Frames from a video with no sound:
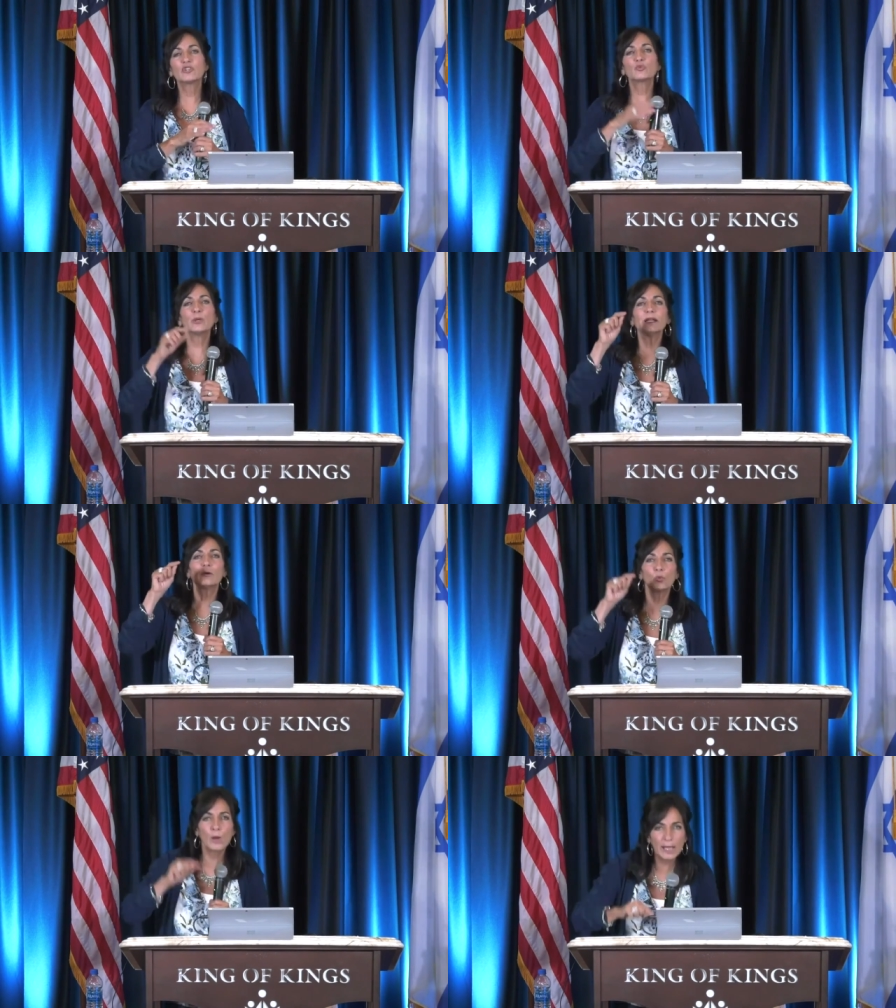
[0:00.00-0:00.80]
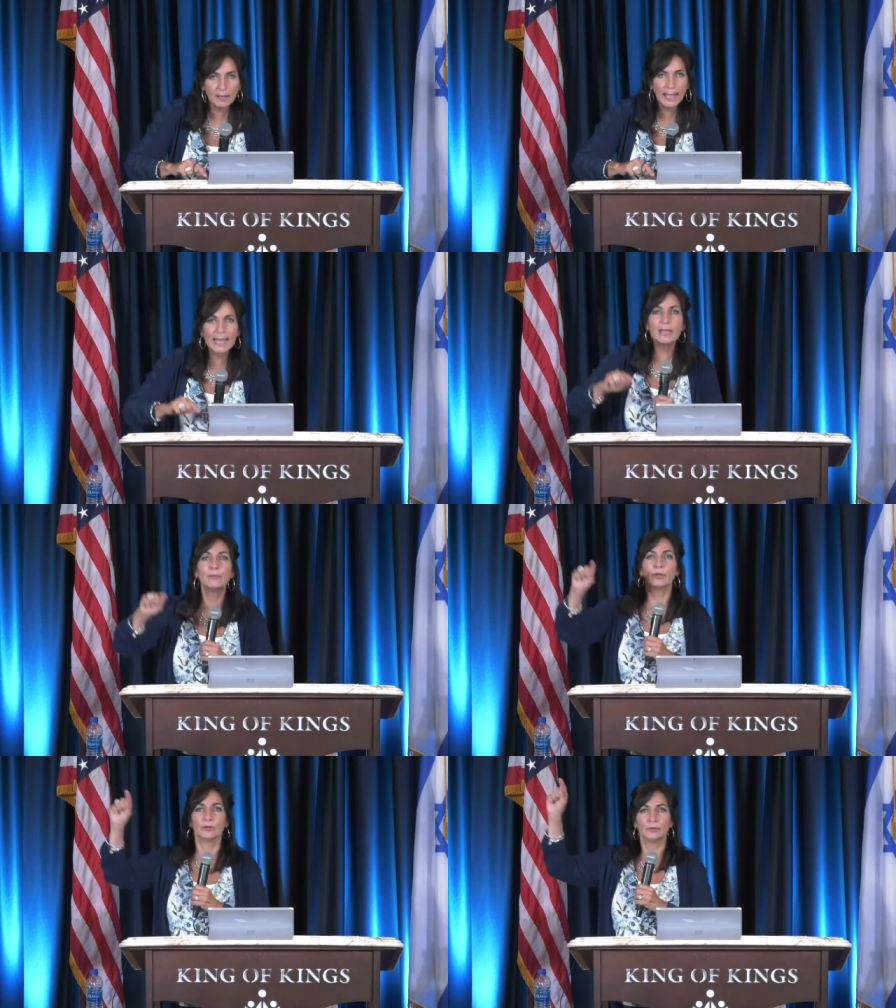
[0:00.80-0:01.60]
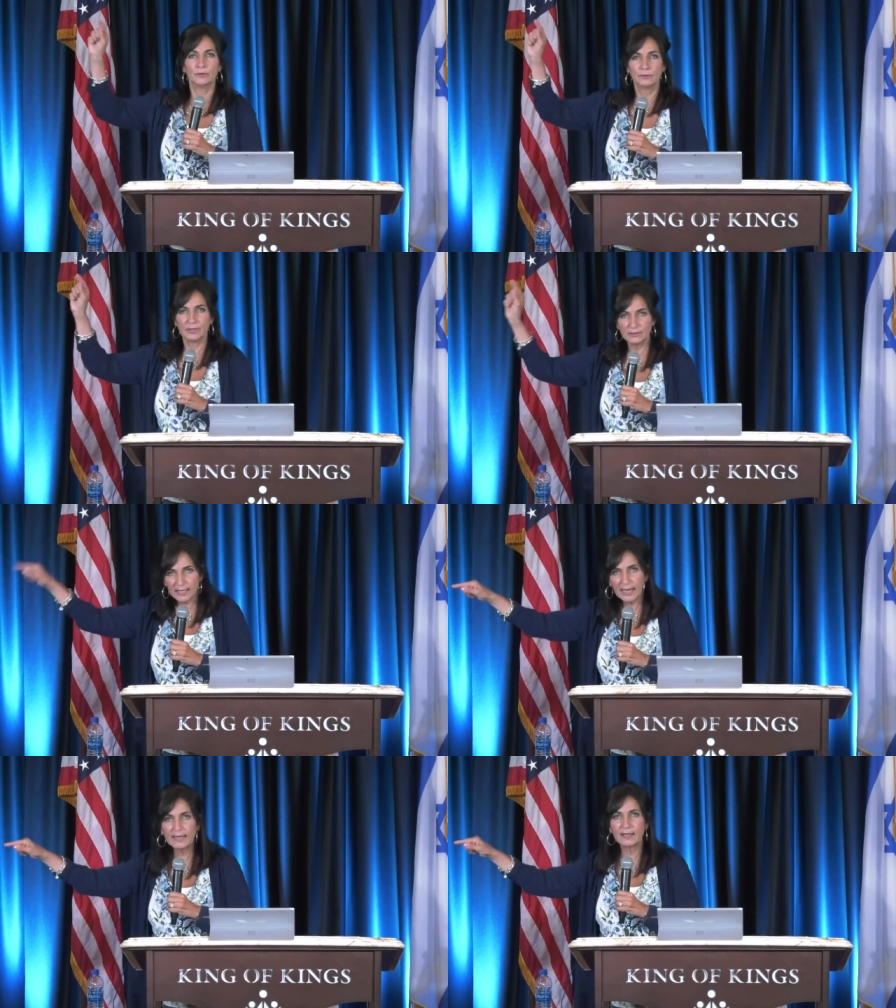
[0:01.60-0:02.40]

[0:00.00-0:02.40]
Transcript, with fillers: because we are well able to